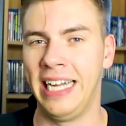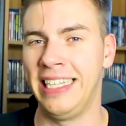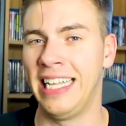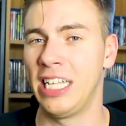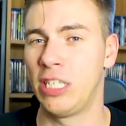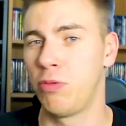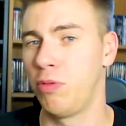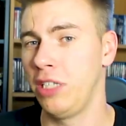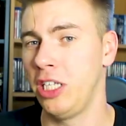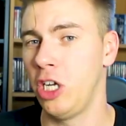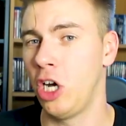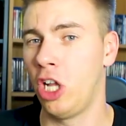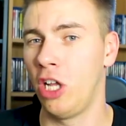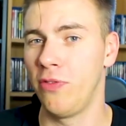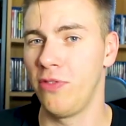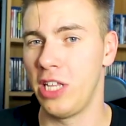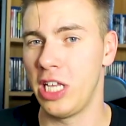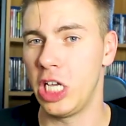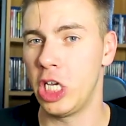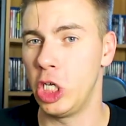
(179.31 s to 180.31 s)
And that's really all
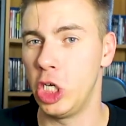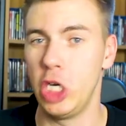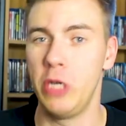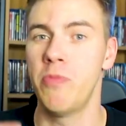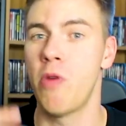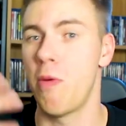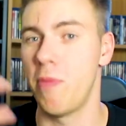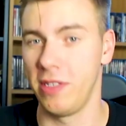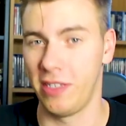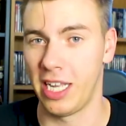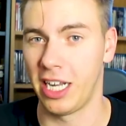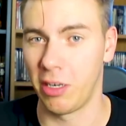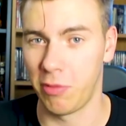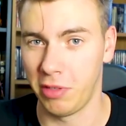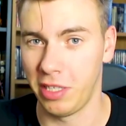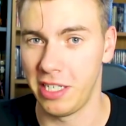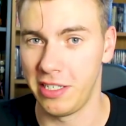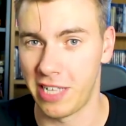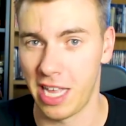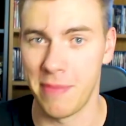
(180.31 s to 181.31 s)
of the good moments I can
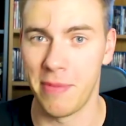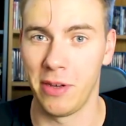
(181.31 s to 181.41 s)
really say